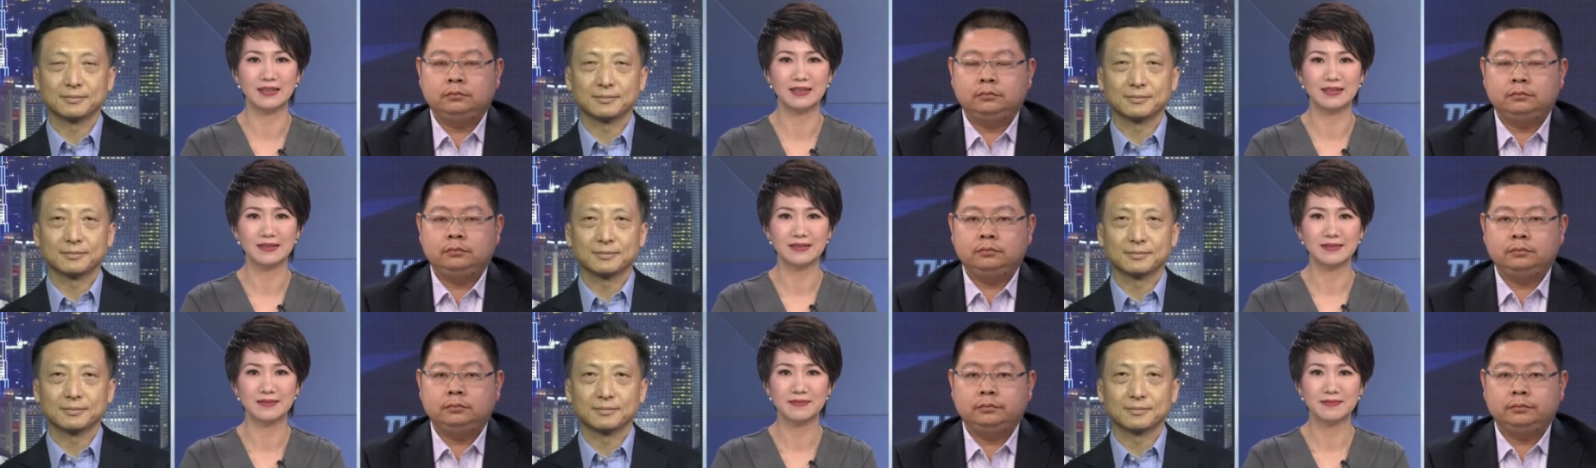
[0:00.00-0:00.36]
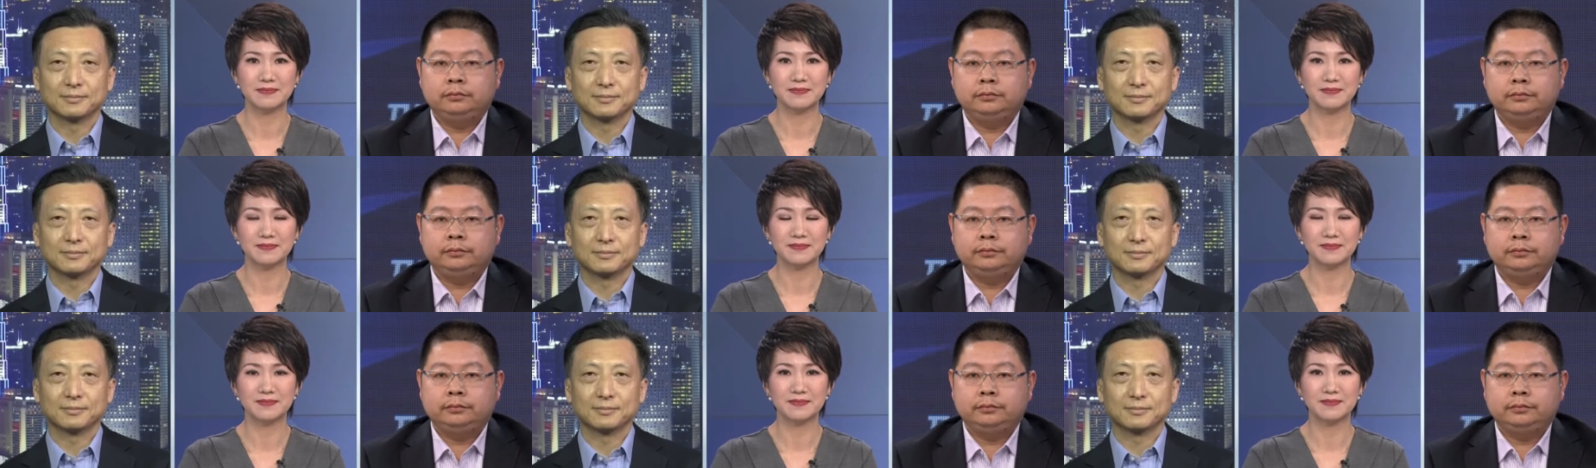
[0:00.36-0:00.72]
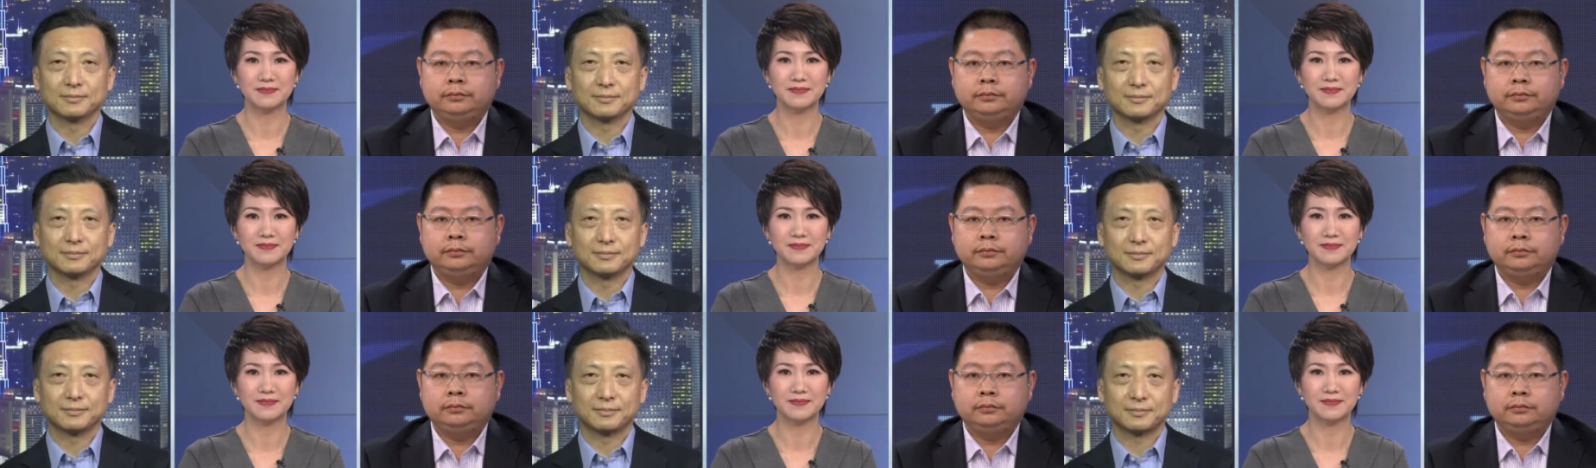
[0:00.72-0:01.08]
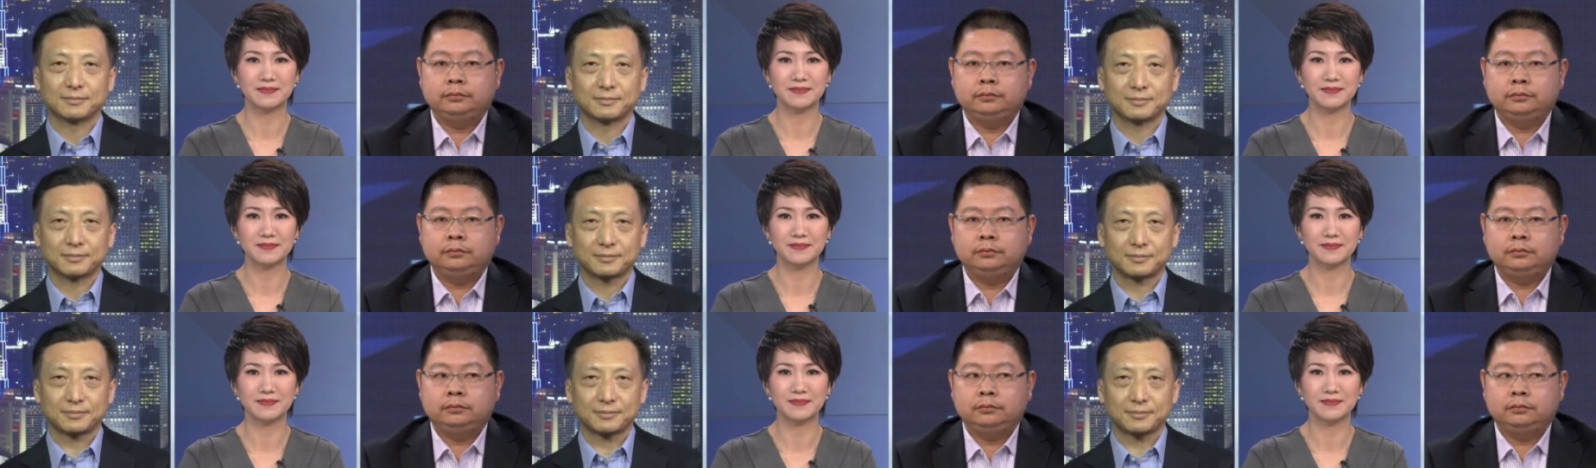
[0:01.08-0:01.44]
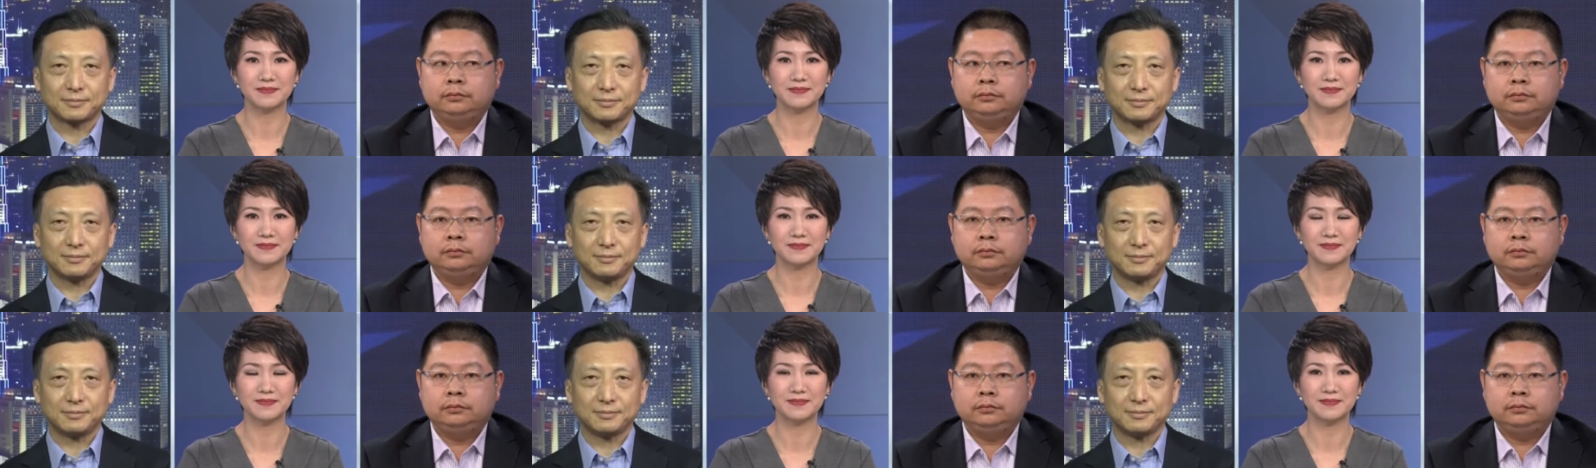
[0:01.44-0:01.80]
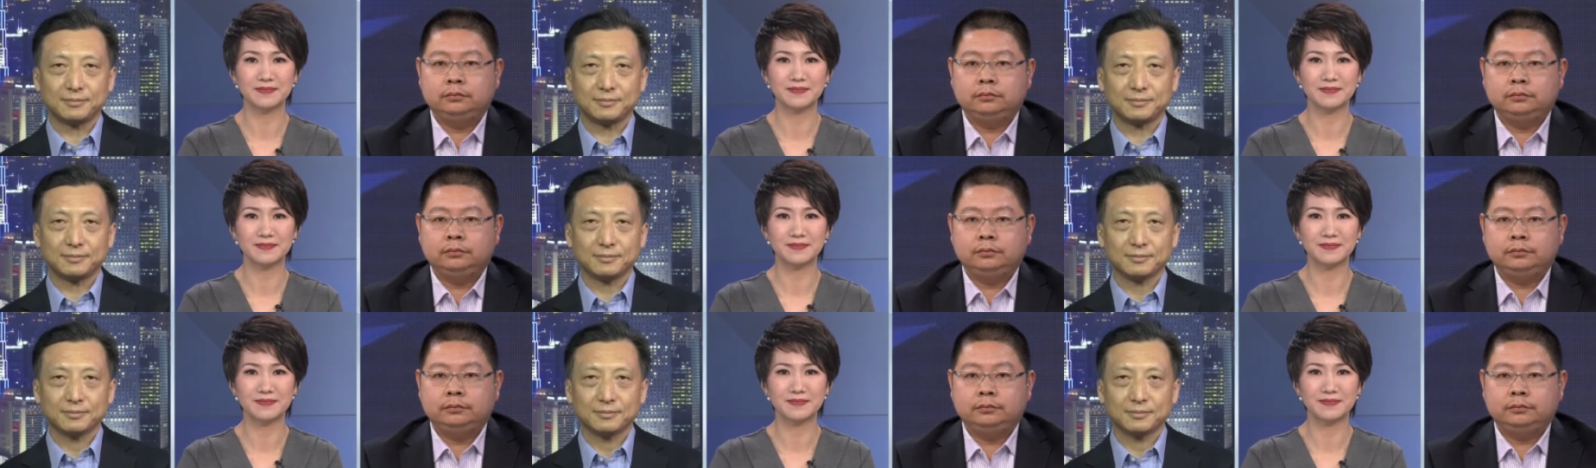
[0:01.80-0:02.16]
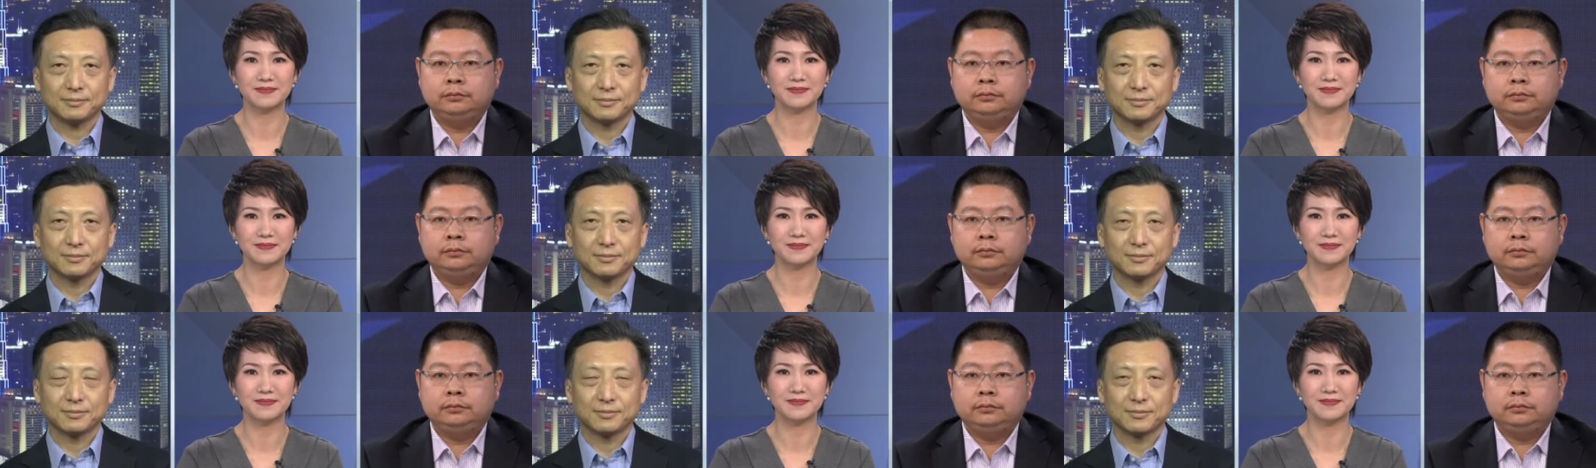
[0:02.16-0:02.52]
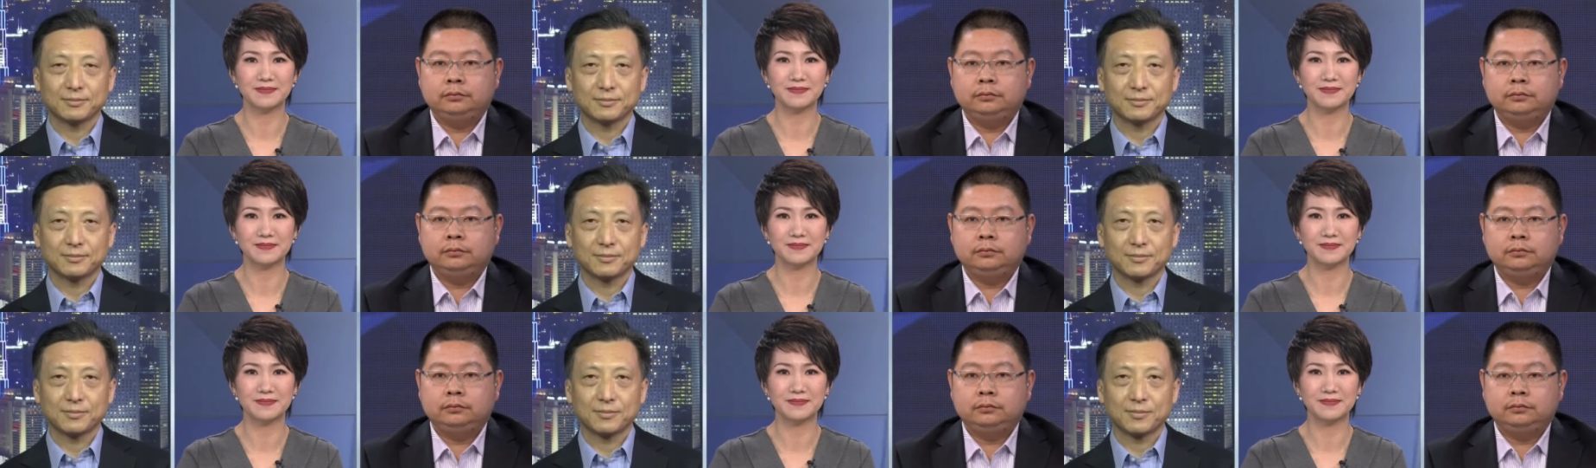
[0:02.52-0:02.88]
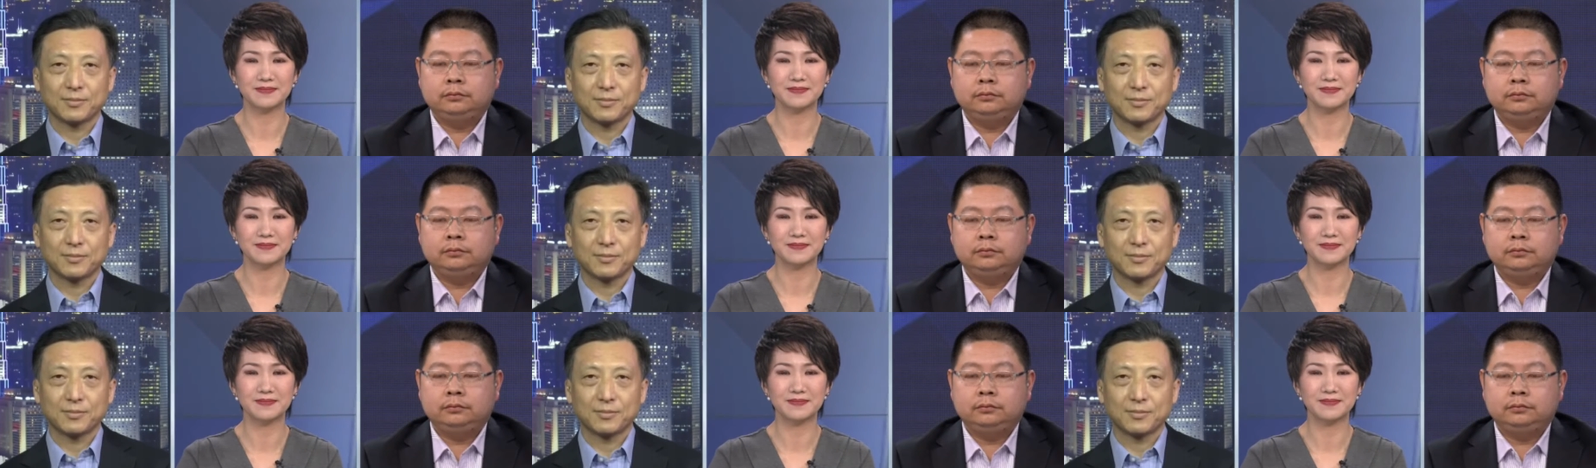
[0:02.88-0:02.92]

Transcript: (silence)